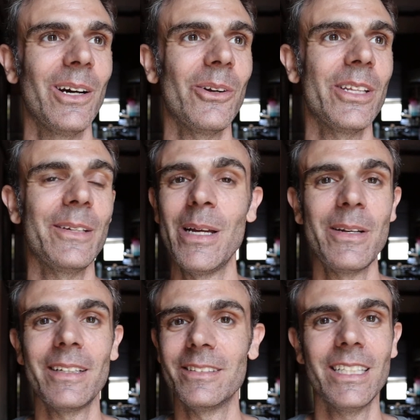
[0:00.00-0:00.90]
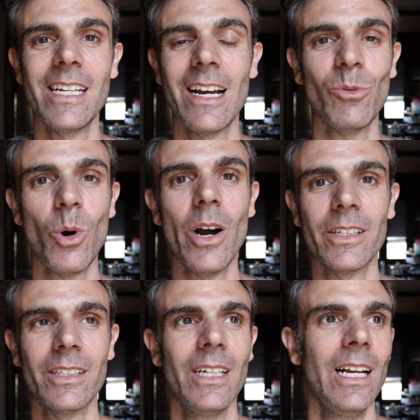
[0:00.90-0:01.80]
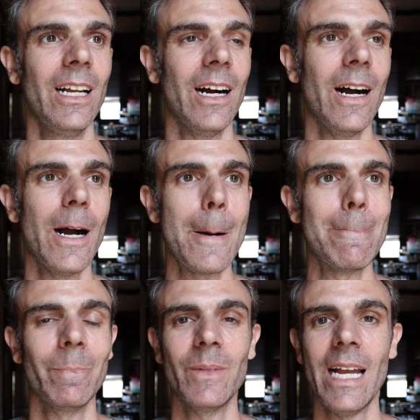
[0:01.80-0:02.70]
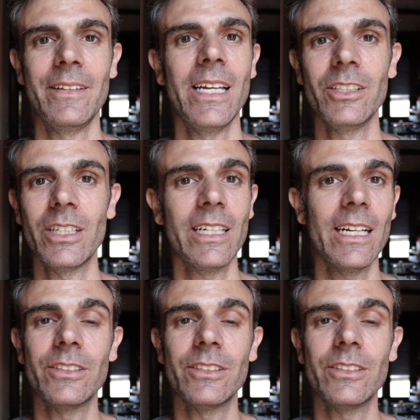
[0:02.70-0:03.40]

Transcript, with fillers: or they may not didn't have water um, and then you can get